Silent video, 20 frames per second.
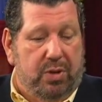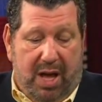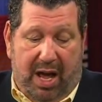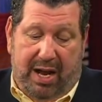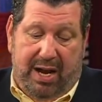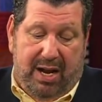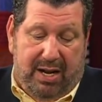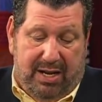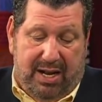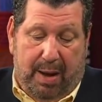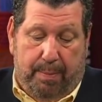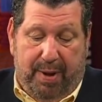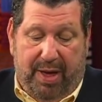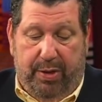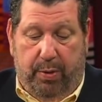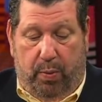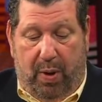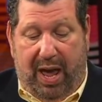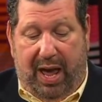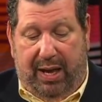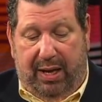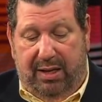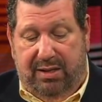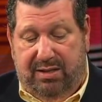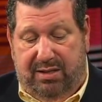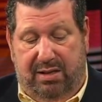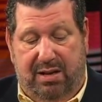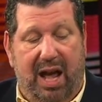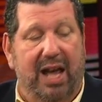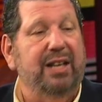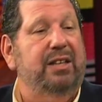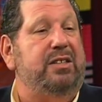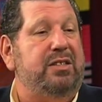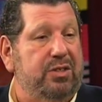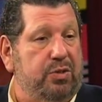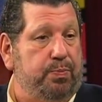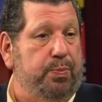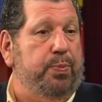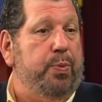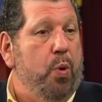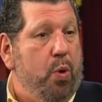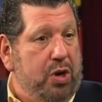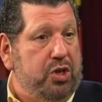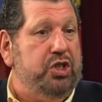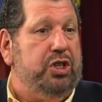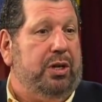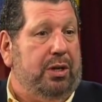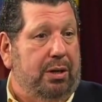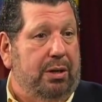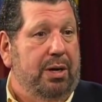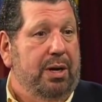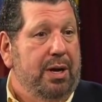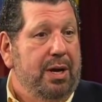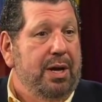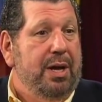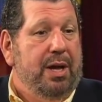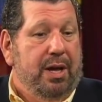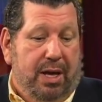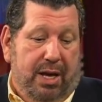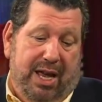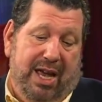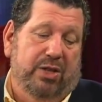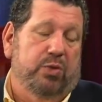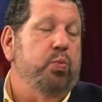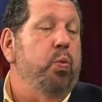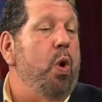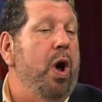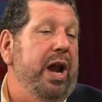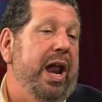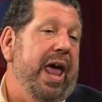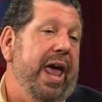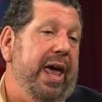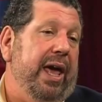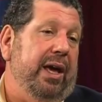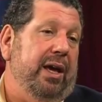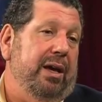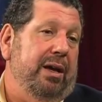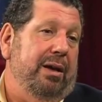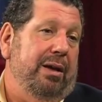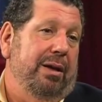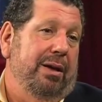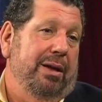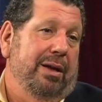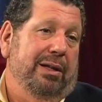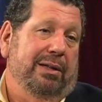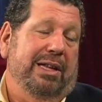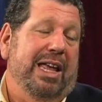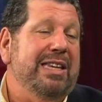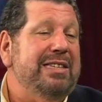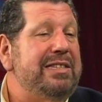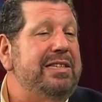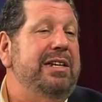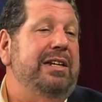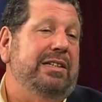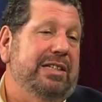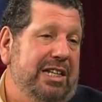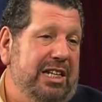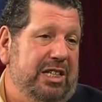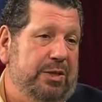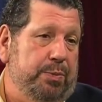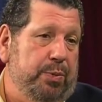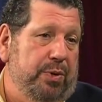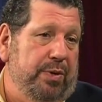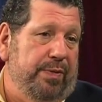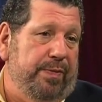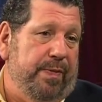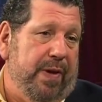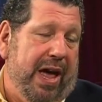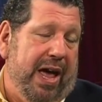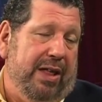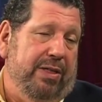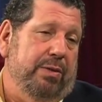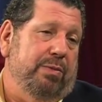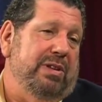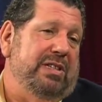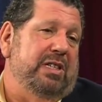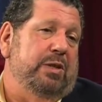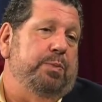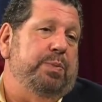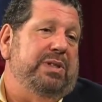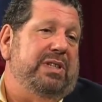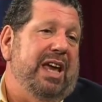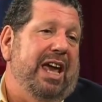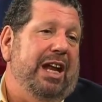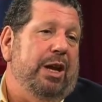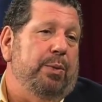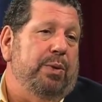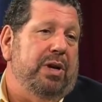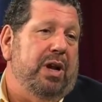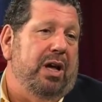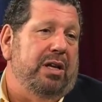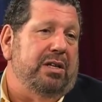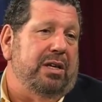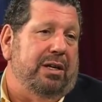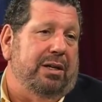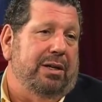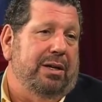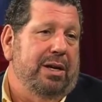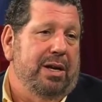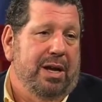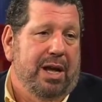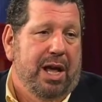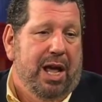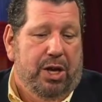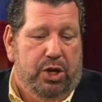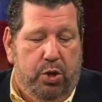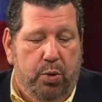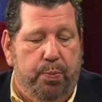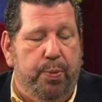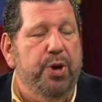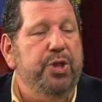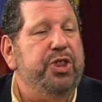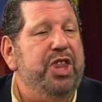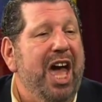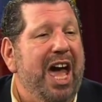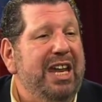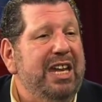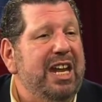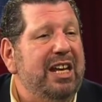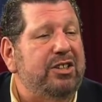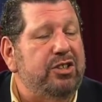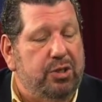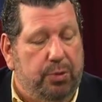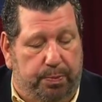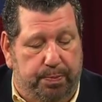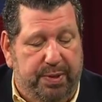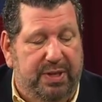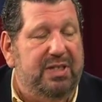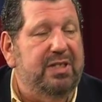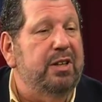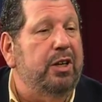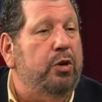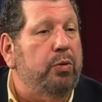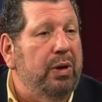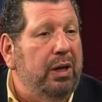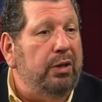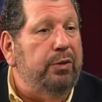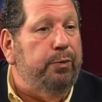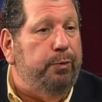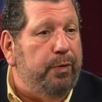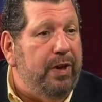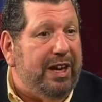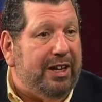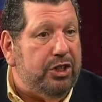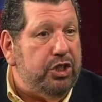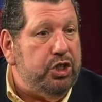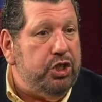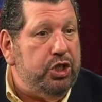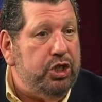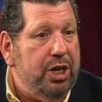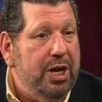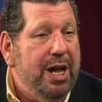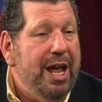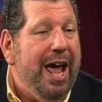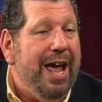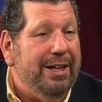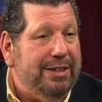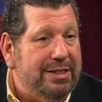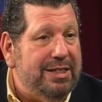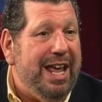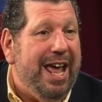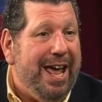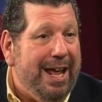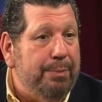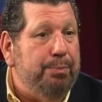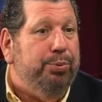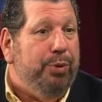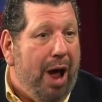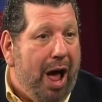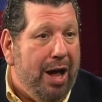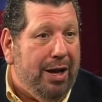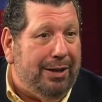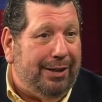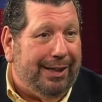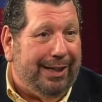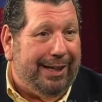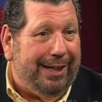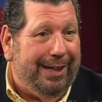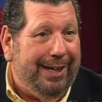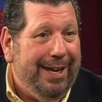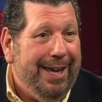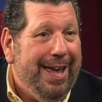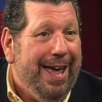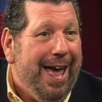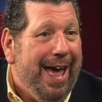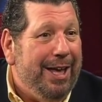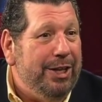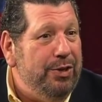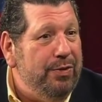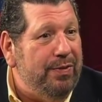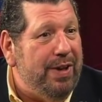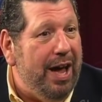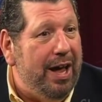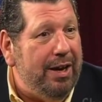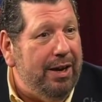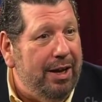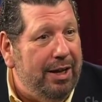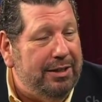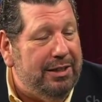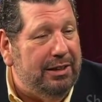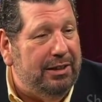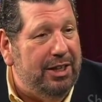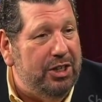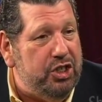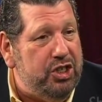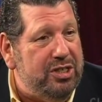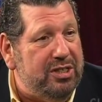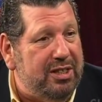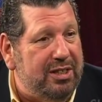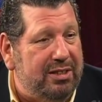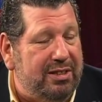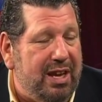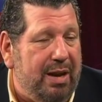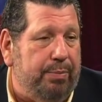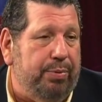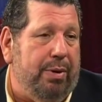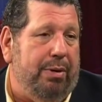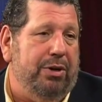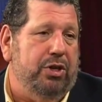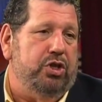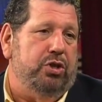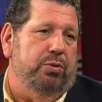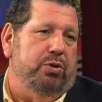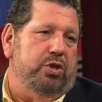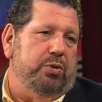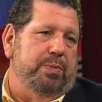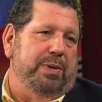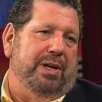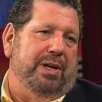and uh, by the way, it's a nice portion. Mm-hmm. It has one egg, less than a teaspoon of fat, and the rest is potato and onion. Wait, you put that next to a piece of grilled fish and add broccoli, and you've got a delicious contemporary Jewish